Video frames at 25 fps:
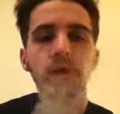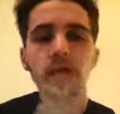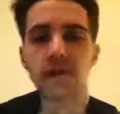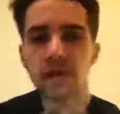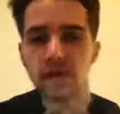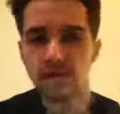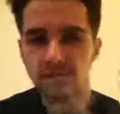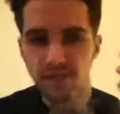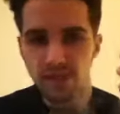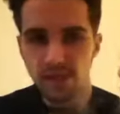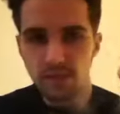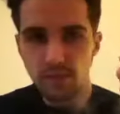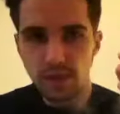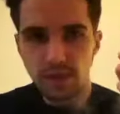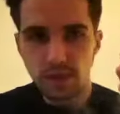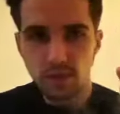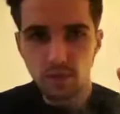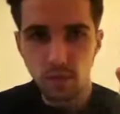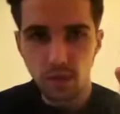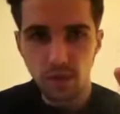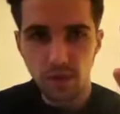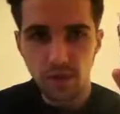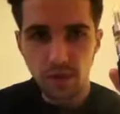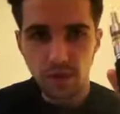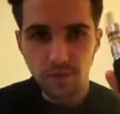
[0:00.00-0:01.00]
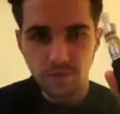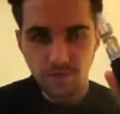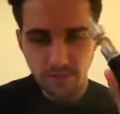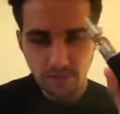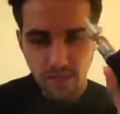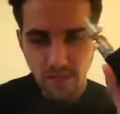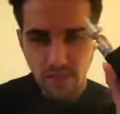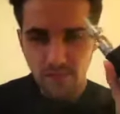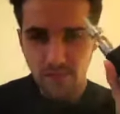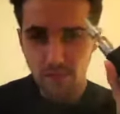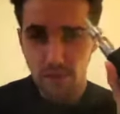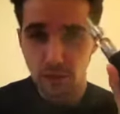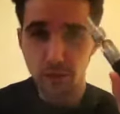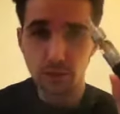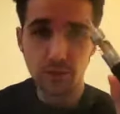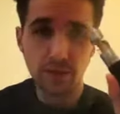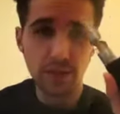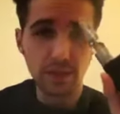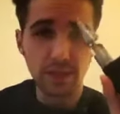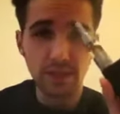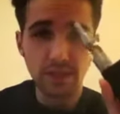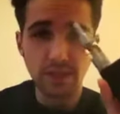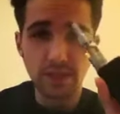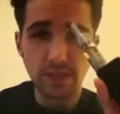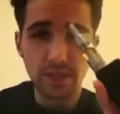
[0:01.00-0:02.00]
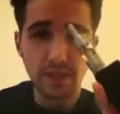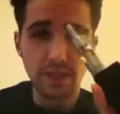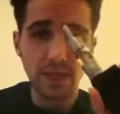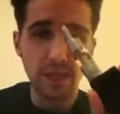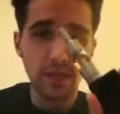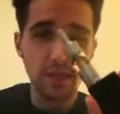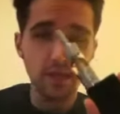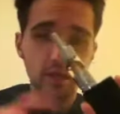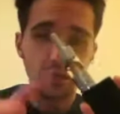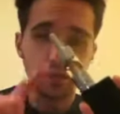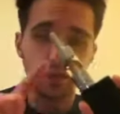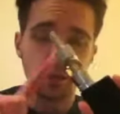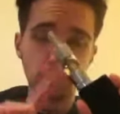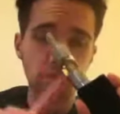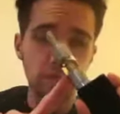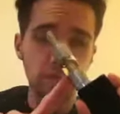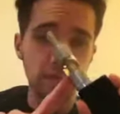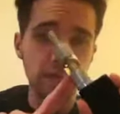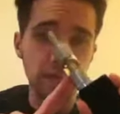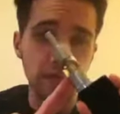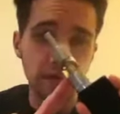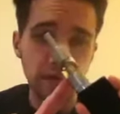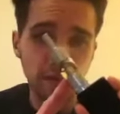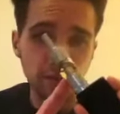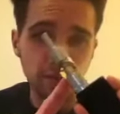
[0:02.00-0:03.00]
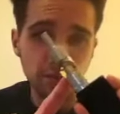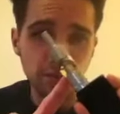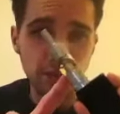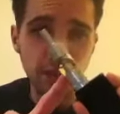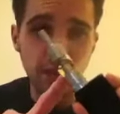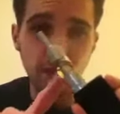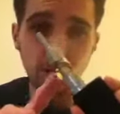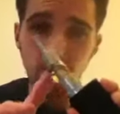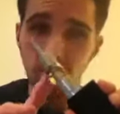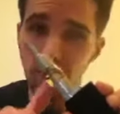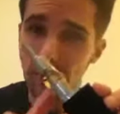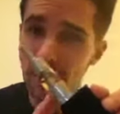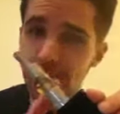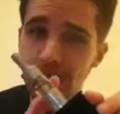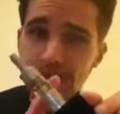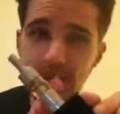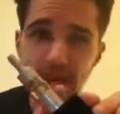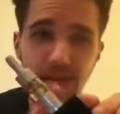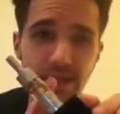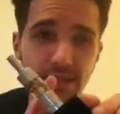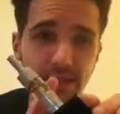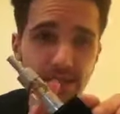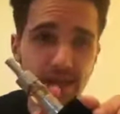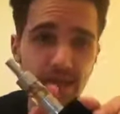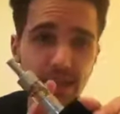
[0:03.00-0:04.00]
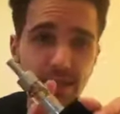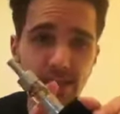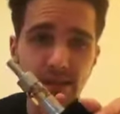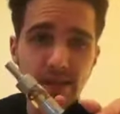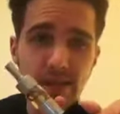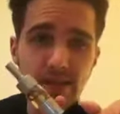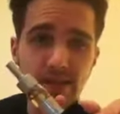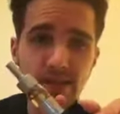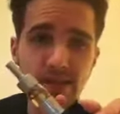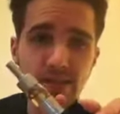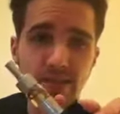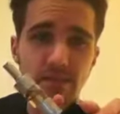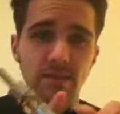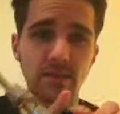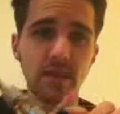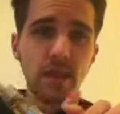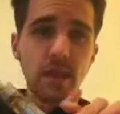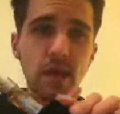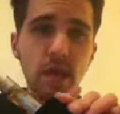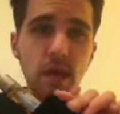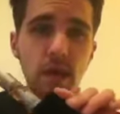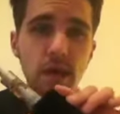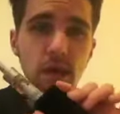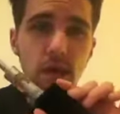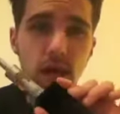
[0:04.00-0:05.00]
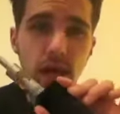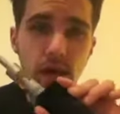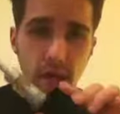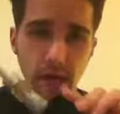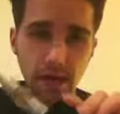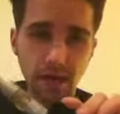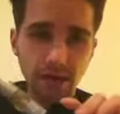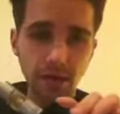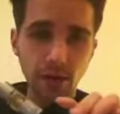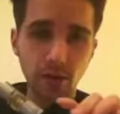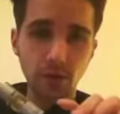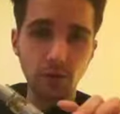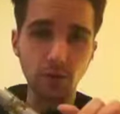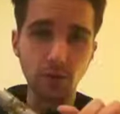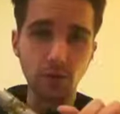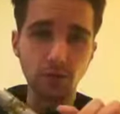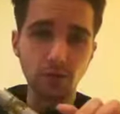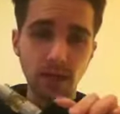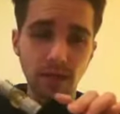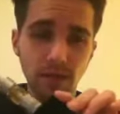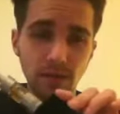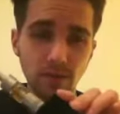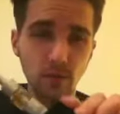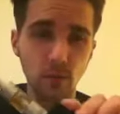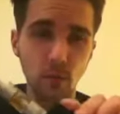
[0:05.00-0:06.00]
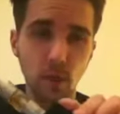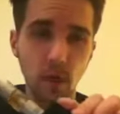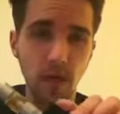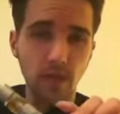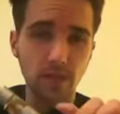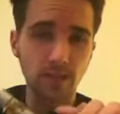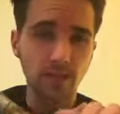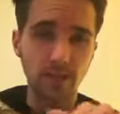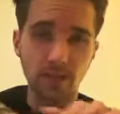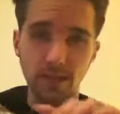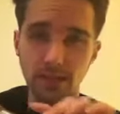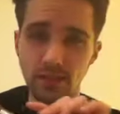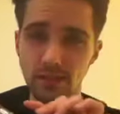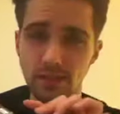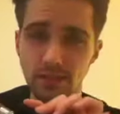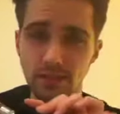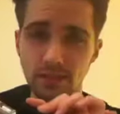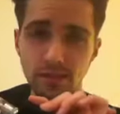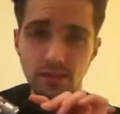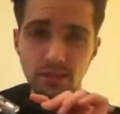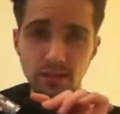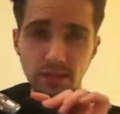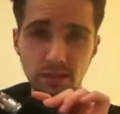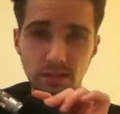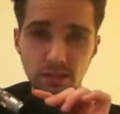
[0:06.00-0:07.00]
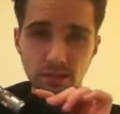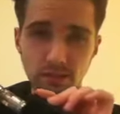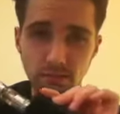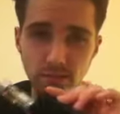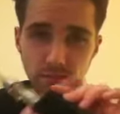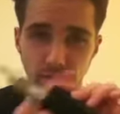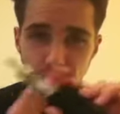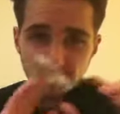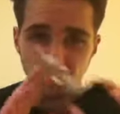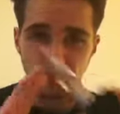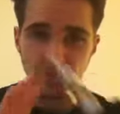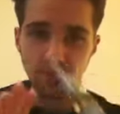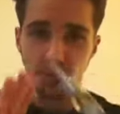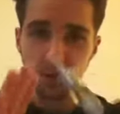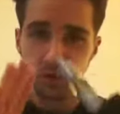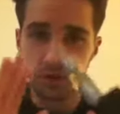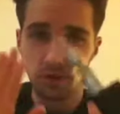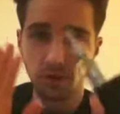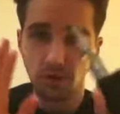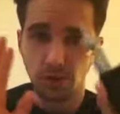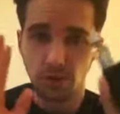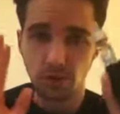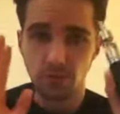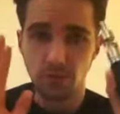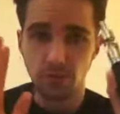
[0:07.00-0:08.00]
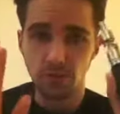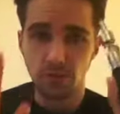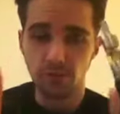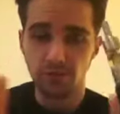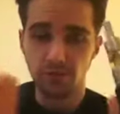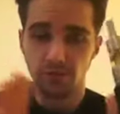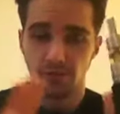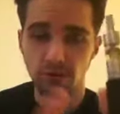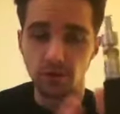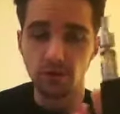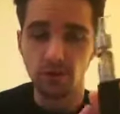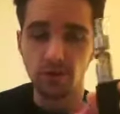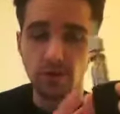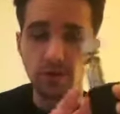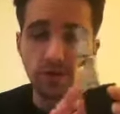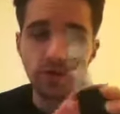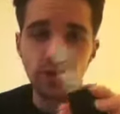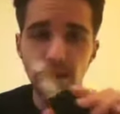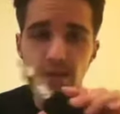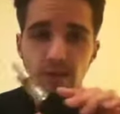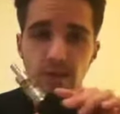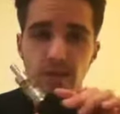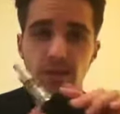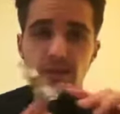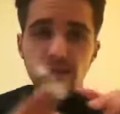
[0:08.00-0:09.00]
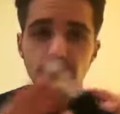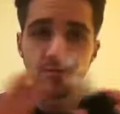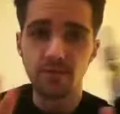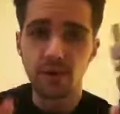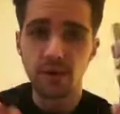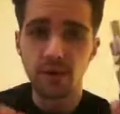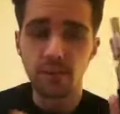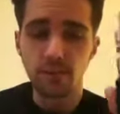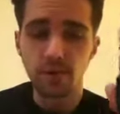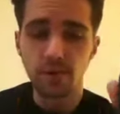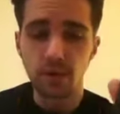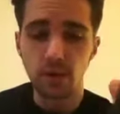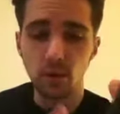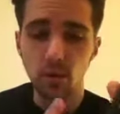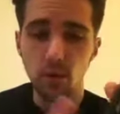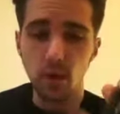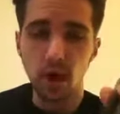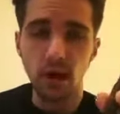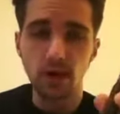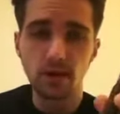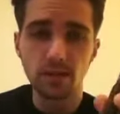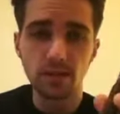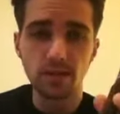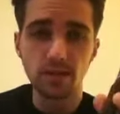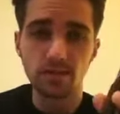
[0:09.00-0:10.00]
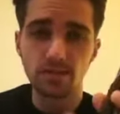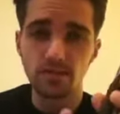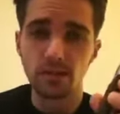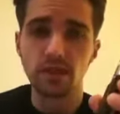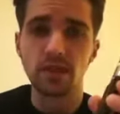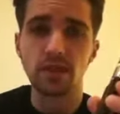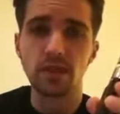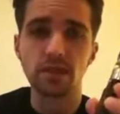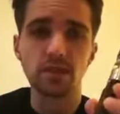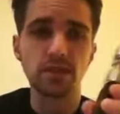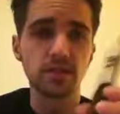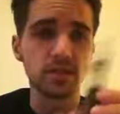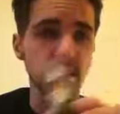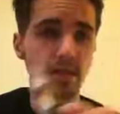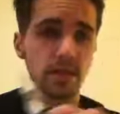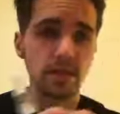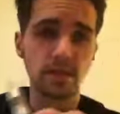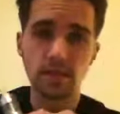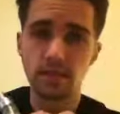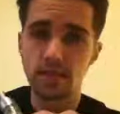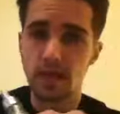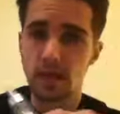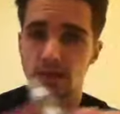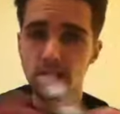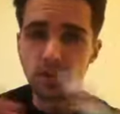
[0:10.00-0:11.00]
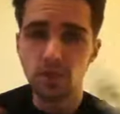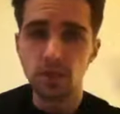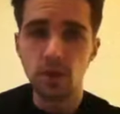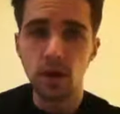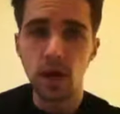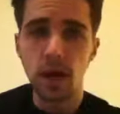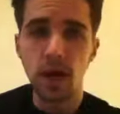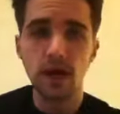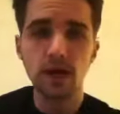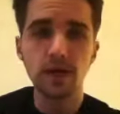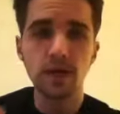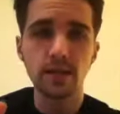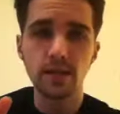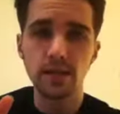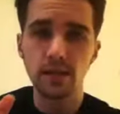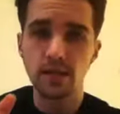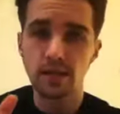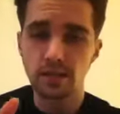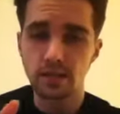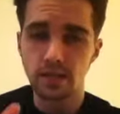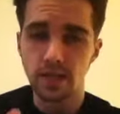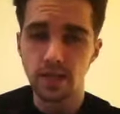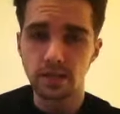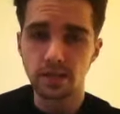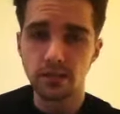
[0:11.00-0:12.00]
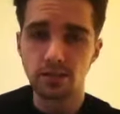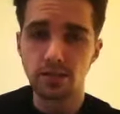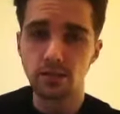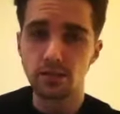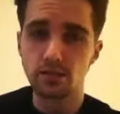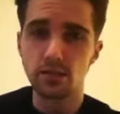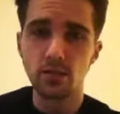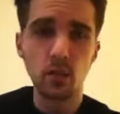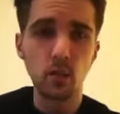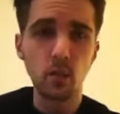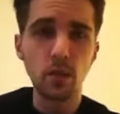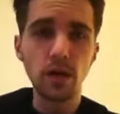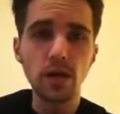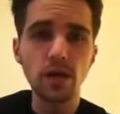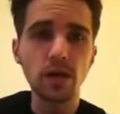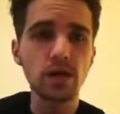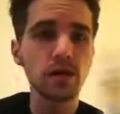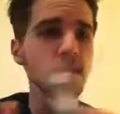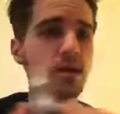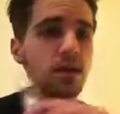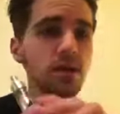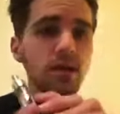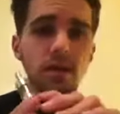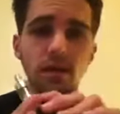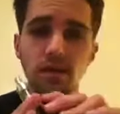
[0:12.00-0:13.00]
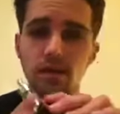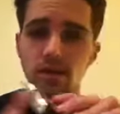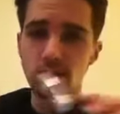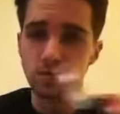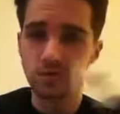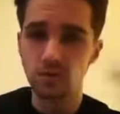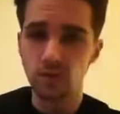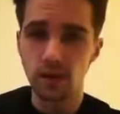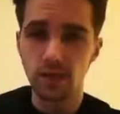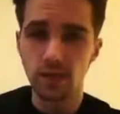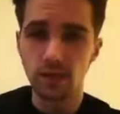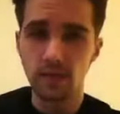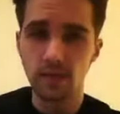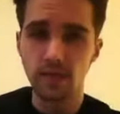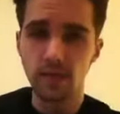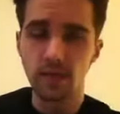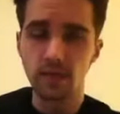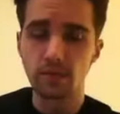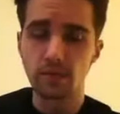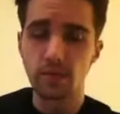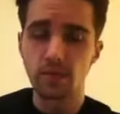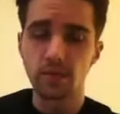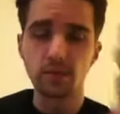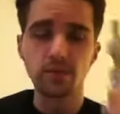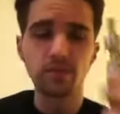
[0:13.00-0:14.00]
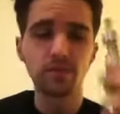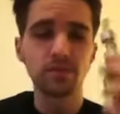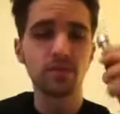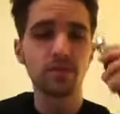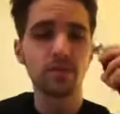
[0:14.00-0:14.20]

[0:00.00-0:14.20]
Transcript: And if anybody's wondering, if you're using a DNA and you're using an aero tank or any kind of tank like this, 8 watts is this preferred vaping watts for this. It's not too hot, it's not too weak, it's right there in the middle.